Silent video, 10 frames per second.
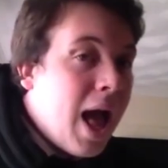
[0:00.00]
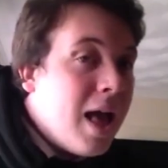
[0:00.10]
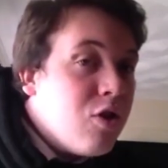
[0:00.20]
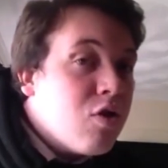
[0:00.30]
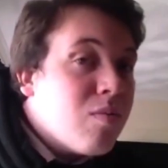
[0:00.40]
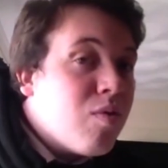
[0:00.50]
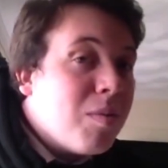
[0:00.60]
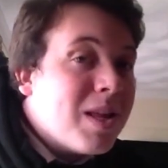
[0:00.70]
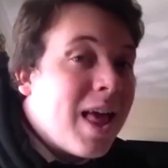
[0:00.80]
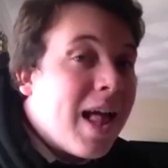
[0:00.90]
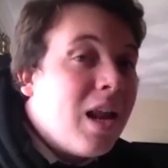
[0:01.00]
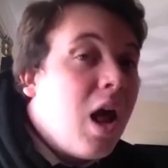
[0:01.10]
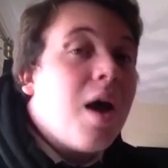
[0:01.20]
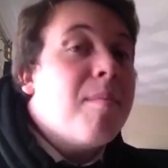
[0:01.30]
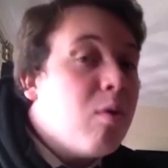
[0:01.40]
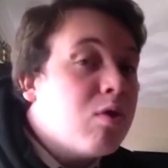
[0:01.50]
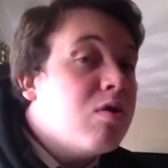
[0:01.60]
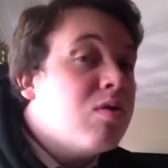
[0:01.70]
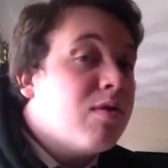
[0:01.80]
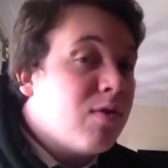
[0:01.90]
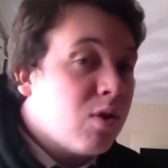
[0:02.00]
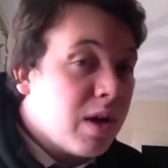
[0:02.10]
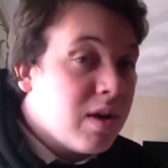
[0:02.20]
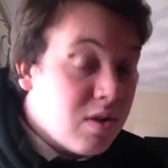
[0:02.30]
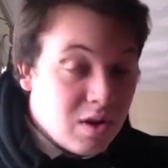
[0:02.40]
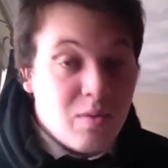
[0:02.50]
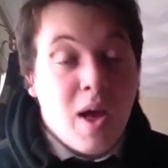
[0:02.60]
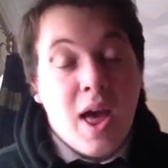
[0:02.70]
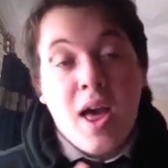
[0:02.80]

As you can probably tell, I'm not used to vlogging, so